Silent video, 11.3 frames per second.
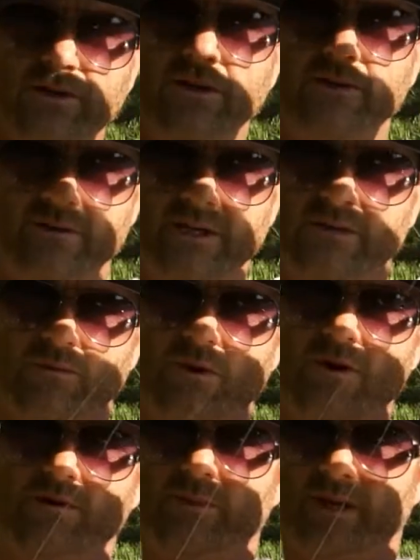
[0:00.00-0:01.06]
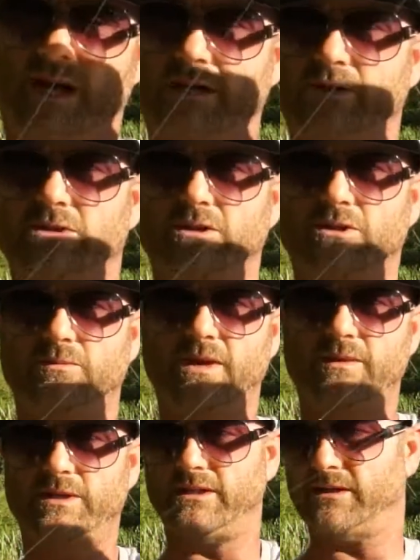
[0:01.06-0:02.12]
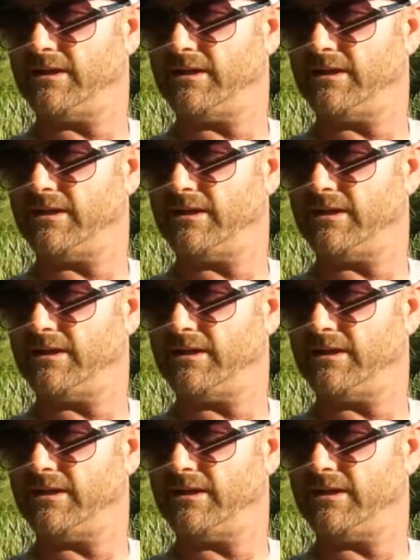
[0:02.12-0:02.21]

underneath the water, but I usually do maybe